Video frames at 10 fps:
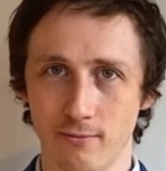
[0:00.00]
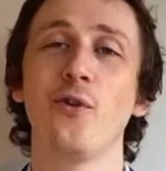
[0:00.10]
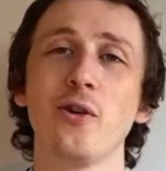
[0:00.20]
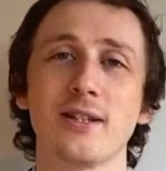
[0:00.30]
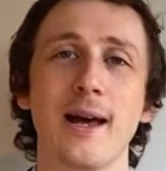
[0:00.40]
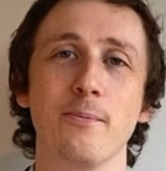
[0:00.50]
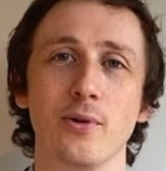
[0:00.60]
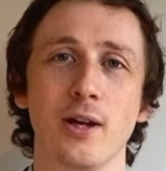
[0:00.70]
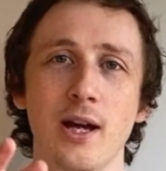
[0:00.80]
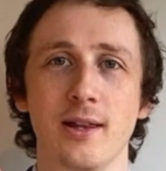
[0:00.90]
For
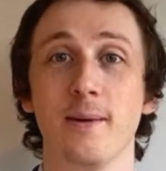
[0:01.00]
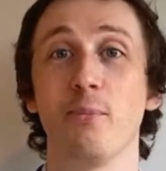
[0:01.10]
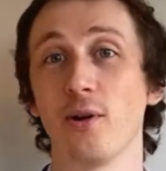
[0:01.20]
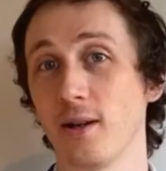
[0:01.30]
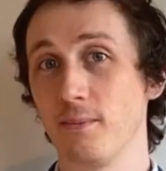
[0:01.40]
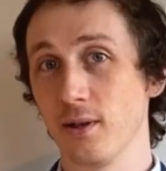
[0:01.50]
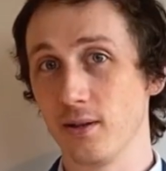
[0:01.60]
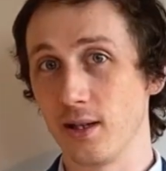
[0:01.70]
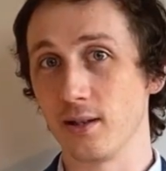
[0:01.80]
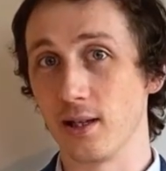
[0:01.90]
example, the burning
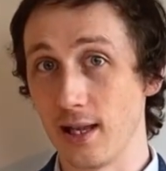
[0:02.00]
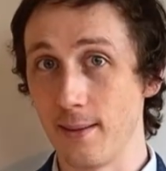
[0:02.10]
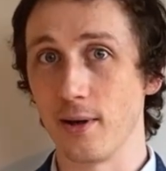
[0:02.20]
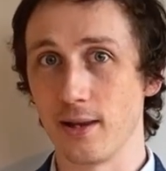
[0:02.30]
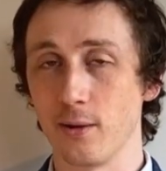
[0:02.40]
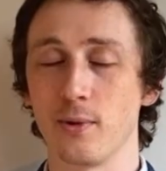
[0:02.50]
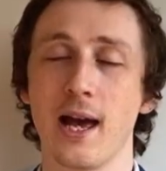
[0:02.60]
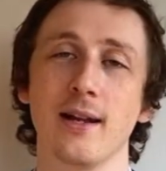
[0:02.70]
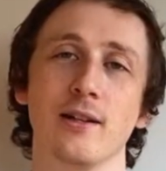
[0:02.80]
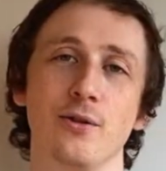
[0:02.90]
building dilemma that we
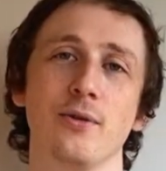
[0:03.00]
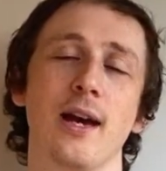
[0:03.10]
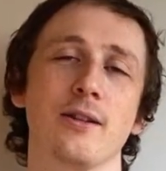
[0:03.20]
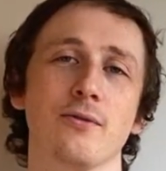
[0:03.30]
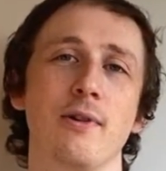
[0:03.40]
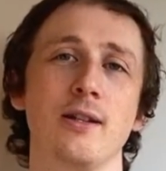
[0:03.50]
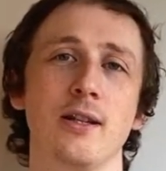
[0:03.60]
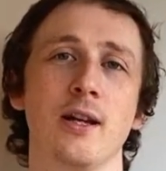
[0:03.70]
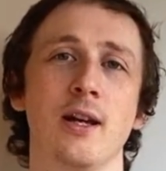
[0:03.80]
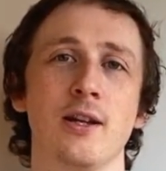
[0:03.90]
had a look at already.